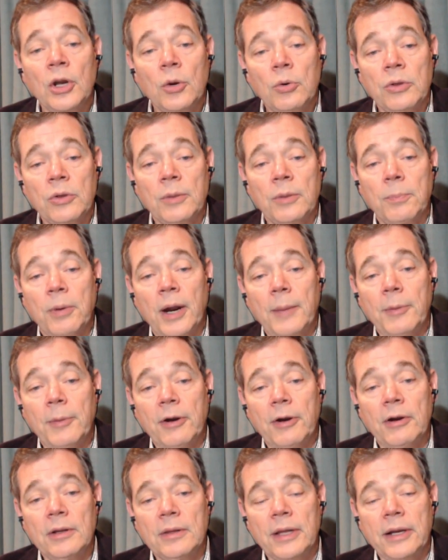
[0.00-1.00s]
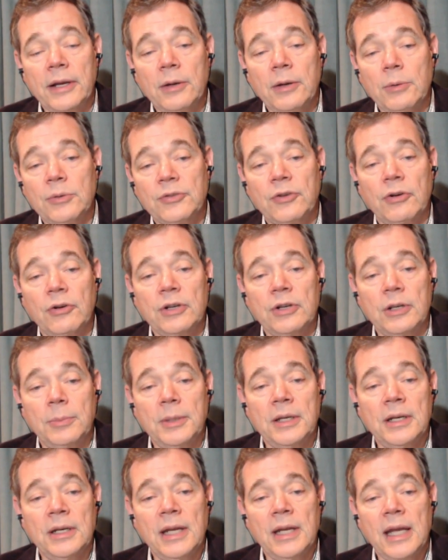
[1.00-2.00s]
where the primary layer was going to
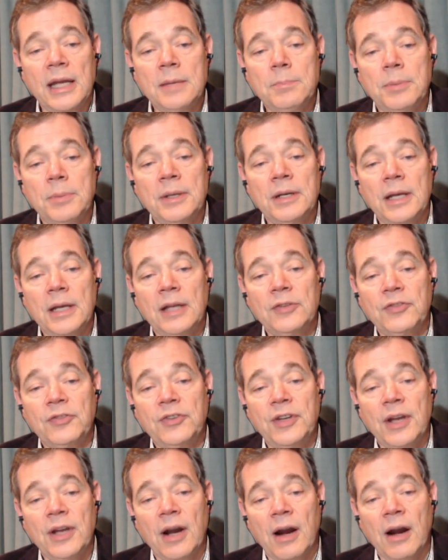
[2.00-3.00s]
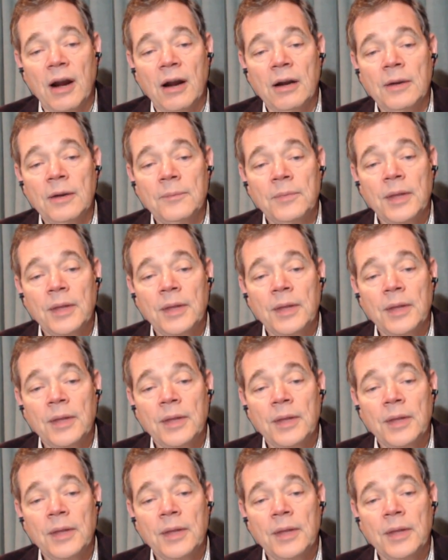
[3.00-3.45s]
be an 8-bit SDR,